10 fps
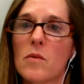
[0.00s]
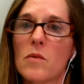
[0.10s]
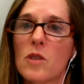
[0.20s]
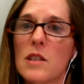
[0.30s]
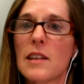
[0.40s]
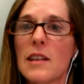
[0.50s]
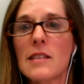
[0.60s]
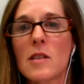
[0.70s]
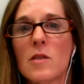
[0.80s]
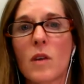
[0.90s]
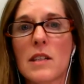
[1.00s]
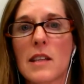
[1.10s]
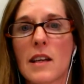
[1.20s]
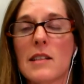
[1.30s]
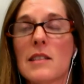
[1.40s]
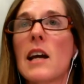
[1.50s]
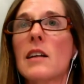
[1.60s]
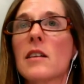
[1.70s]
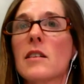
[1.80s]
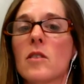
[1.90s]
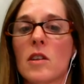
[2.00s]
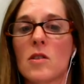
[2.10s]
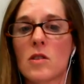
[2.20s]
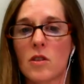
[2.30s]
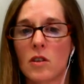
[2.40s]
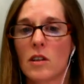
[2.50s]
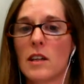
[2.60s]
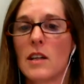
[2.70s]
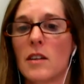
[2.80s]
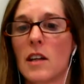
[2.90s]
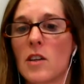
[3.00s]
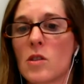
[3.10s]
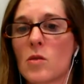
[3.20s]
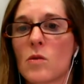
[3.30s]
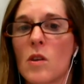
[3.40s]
Just Liz is raising a technical concern here, and I just.